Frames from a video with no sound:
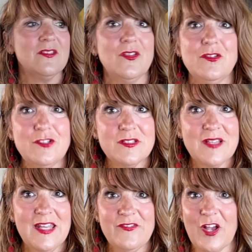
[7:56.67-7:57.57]
so those are just
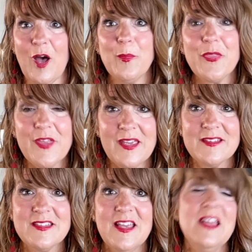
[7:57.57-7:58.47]
kind of a couple
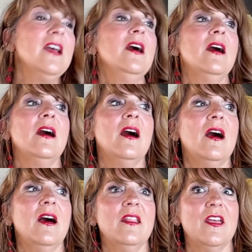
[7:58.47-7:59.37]
things.
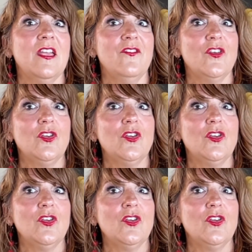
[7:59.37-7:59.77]
Uh, like if you're